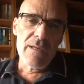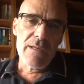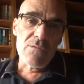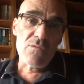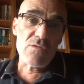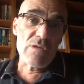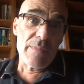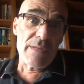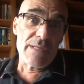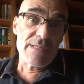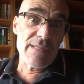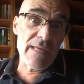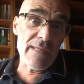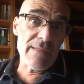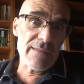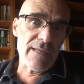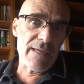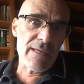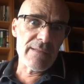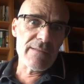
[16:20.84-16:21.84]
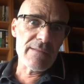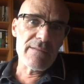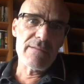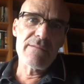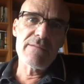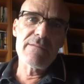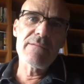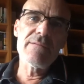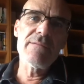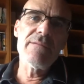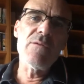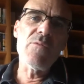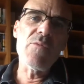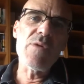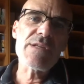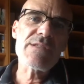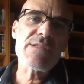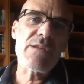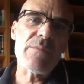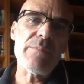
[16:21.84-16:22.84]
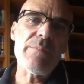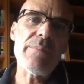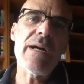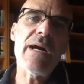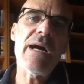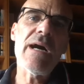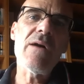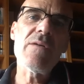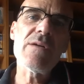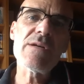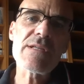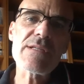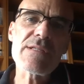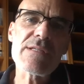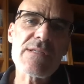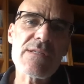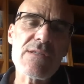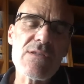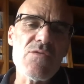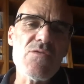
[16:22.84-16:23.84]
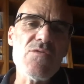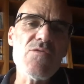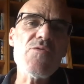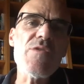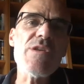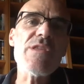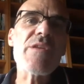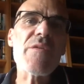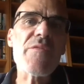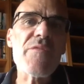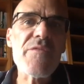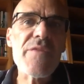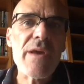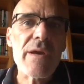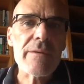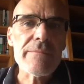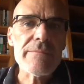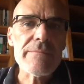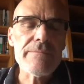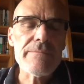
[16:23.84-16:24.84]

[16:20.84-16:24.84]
To some extent, then, Western powers do interfere